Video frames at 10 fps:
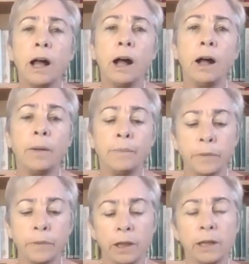
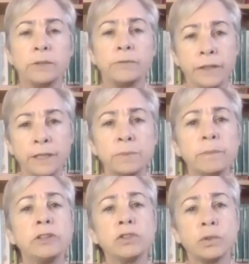The Defense
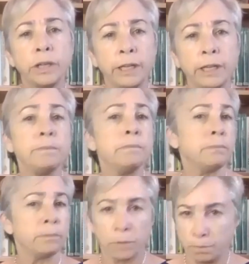Ministry,
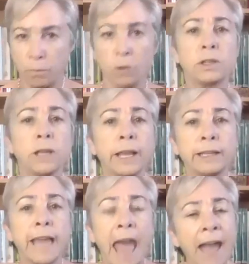most
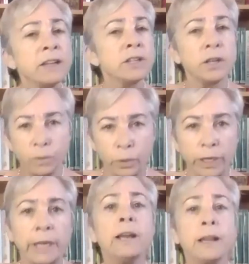likely active.
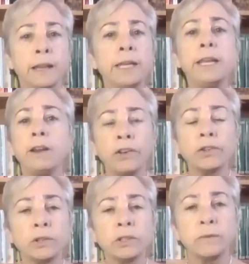We need all
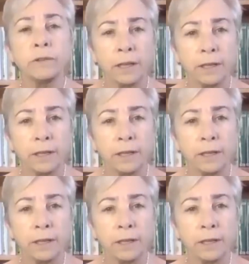sorts of